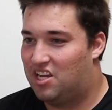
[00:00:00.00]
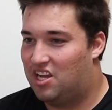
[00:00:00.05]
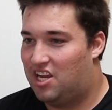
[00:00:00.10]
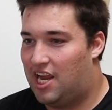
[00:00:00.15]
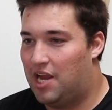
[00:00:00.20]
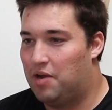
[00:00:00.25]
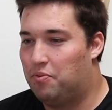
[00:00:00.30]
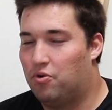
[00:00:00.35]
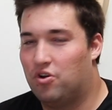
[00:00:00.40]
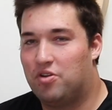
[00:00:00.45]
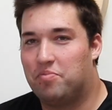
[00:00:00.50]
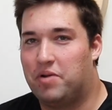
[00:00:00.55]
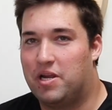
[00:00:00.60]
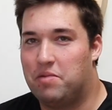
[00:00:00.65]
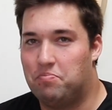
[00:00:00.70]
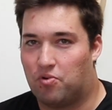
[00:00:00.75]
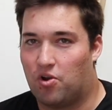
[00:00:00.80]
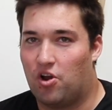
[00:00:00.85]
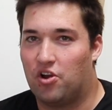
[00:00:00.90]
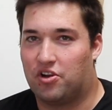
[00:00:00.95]
It would have
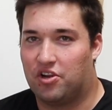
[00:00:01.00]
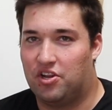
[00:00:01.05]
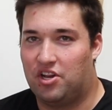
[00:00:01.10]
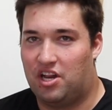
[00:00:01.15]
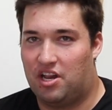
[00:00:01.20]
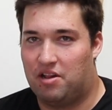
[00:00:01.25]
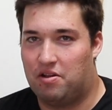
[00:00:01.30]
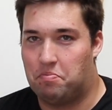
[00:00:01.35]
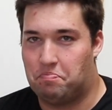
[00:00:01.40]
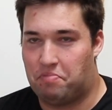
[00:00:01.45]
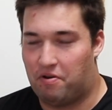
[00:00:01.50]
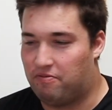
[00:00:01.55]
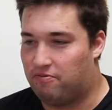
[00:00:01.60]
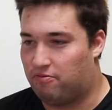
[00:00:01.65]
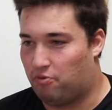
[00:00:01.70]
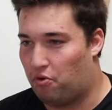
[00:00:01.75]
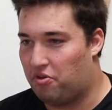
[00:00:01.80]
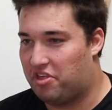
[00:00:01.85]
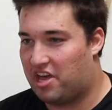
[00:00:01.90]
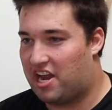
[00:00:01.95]
been broken
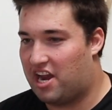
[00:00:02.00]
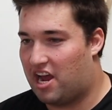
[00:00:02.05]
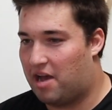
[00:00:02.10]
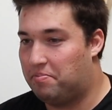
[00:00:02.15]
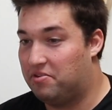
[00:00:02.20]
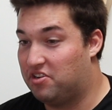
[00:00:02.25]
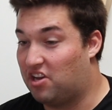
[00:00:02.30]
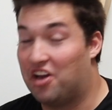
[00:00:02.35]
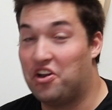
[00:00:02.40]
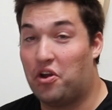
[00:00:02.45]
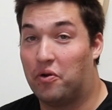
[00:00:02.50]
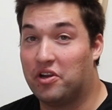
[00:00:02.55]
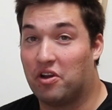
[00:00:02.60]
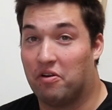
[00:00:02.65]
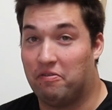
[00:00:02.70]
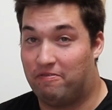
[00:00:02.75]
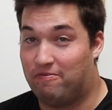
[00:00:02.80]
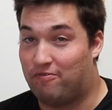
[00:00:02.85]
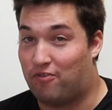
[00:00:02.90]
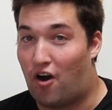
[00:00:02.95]
before that happened. I know he
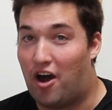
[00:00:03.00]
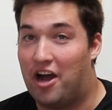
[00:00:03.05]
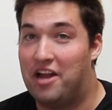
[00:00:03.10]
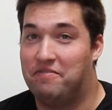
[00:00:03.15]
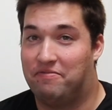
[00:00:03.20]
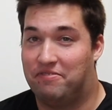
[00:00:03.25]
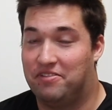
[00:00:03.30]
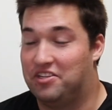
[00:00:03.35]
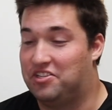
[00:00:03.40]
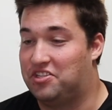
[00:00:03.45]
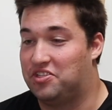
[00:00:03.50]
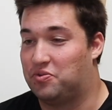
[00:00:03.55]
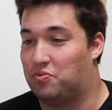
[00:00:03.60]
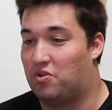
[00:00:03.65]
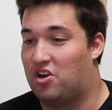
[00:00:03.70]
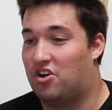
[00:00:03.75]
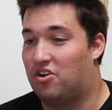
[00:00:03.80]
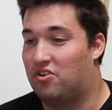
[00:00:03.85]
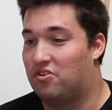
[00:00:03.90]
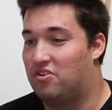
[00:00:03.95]
got fined for this as
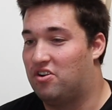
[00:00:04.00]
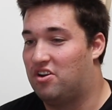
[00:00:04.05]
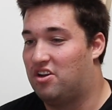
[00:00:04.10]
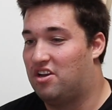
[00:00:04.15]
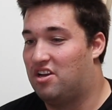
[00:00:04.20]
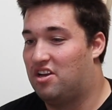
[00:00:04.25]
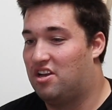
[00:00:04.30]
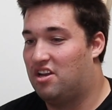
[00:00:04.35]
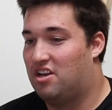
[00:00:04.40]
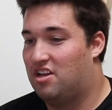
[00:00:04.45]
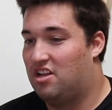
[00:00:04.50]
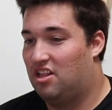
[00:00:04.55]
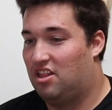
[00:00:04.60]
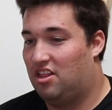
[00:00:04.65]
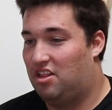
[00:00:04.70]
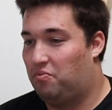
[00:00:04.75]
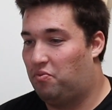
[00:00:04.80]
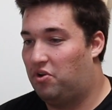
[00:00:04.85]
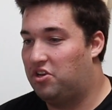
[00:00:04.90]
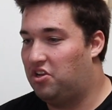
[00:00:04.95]
well.
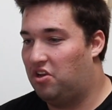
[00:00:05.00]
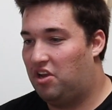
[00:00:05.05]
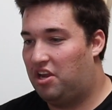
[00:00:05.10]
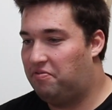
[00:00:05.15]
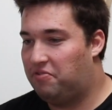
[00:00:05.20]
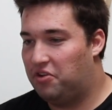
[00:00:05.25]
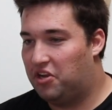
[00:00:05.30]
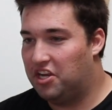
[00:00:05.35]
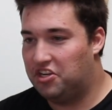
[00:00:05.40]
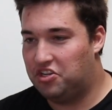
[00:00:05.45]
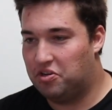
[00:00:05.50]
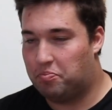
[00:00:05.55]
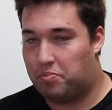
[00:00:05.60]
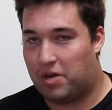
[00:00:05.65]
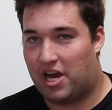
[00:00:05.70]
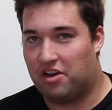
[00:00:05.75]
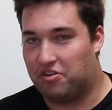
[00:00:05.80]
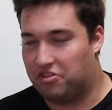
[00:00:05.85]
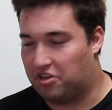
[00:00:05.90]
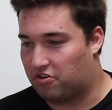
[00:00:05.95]
If you hit your
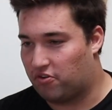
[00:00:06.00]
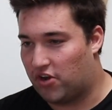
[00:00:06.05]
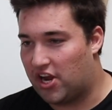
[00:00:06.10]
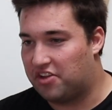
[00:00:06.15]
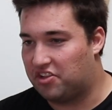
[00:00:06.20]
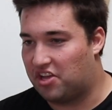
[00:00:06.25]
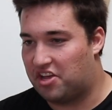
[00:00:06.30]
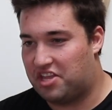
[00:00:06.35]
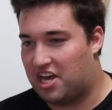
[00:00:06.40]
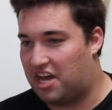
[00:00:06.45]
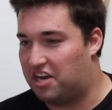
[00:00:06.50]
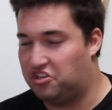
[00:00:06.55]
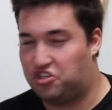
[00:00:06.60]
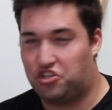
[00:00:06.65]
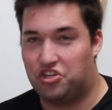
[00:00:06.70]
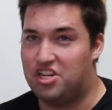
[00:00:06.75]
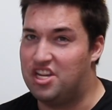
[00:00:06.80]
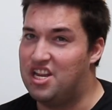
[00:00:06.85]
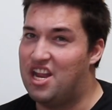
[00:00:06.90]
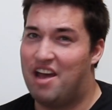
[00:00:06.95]
bat on the ground like that, it
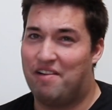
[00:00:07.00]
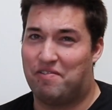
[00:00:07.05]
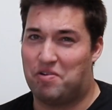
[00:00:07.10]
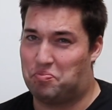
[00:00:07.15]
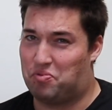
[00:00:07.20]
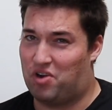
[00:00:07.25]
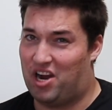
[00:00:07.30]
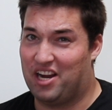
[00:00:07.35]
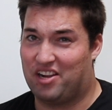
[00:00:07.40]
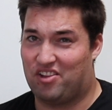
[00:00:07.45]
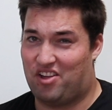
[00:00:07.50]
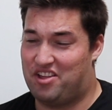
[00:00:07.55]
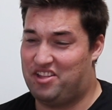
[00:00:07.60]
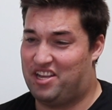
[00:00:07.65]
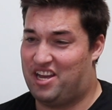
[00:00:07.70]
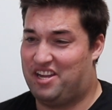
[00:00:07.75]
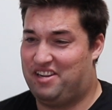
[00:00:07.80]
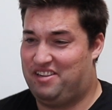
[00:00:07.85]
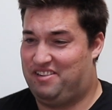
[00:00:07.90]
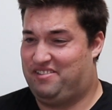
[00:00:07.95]
should never break like
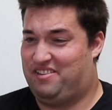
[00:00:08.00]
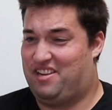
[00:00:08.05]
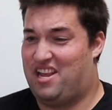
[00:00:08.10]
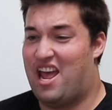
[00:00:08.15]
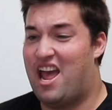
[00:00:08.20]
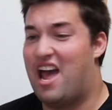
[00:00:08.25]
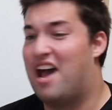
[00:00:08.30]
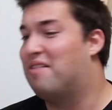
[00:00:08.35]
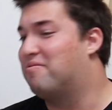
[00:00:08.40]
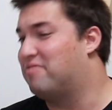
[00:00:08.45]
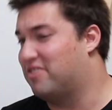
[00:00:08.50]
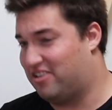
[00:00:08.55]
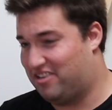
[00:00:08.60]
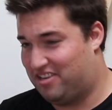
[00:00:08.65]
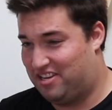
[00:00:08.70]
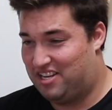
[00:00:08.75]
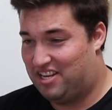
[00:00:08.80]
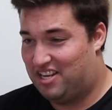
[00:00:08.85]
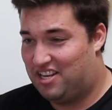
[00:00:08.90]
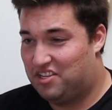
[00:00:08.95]
that. Ever.
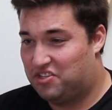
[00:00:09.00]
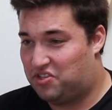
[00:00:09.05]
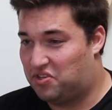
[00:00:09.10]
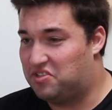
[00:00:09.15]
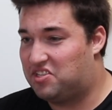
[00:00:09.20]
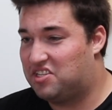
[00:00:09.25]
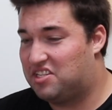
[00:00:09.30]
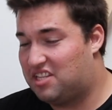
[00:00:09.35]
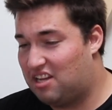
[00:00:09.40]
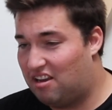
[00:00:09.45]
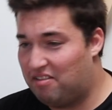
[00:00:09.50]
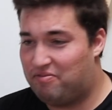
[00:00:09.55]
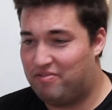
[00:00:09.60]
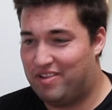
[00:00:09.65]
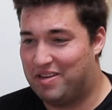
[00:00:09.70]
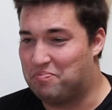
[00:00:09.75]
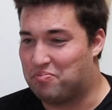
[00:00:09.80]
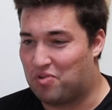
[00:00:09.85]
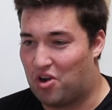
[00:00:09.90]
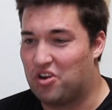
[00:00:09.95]
So it's
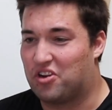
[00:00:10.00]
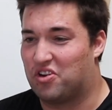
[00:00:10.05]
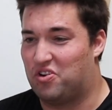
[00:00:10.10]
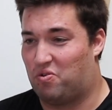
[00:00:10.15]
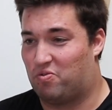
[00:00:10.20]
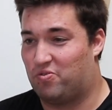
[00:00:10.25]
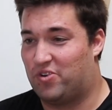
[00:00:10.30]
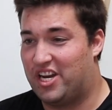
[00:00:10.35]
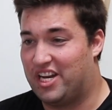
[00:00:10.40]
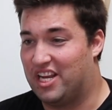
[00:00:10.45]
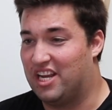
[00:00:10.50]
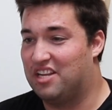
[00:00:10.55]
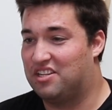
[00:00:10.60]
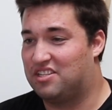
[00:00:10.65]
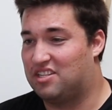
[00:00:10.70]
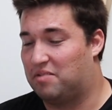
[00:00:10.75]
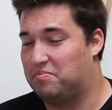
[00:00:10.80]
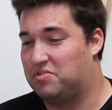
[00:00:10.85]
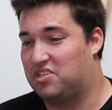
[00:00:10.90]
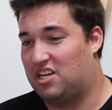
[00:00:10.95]
definitely broken already at
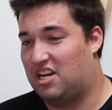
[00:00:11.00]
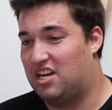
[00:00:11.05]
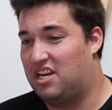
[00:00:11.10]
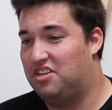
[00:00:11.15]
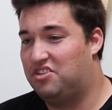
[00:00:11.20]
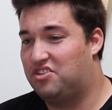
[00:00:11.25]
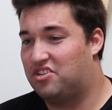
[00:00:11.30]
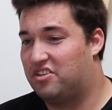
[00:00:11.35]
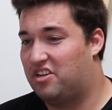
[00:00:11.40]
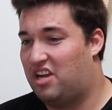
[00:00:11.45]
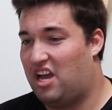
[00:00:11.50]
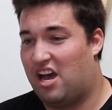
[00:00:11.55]
some stage.